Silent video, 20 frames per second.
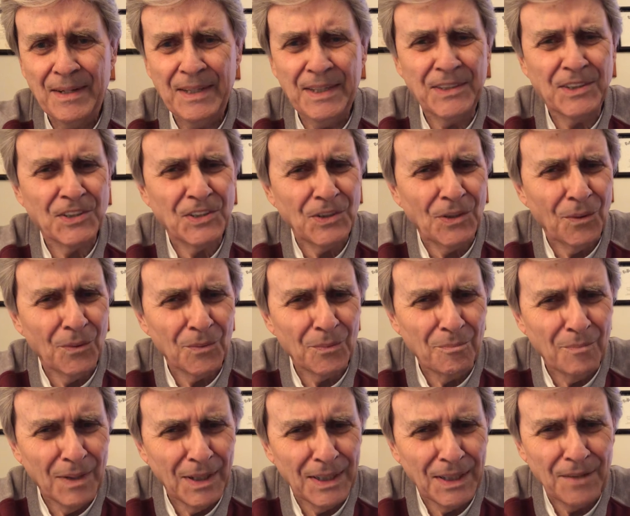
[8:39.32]
He stole
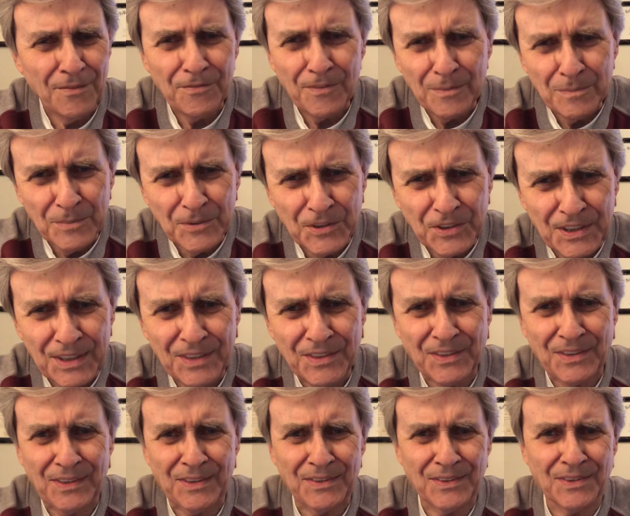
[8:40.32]
money from
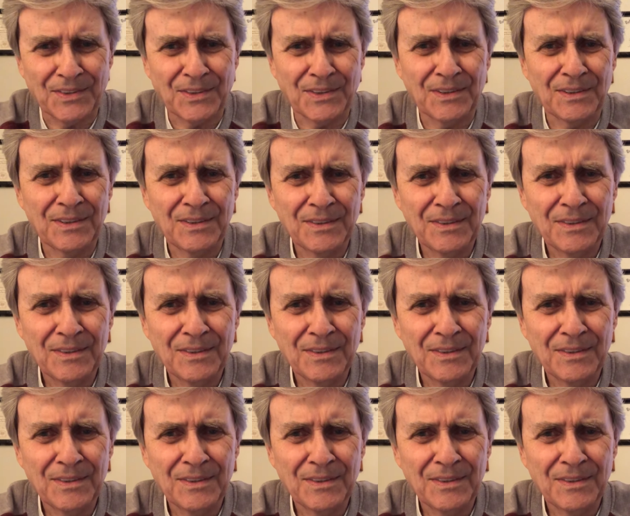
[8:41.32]
Jesus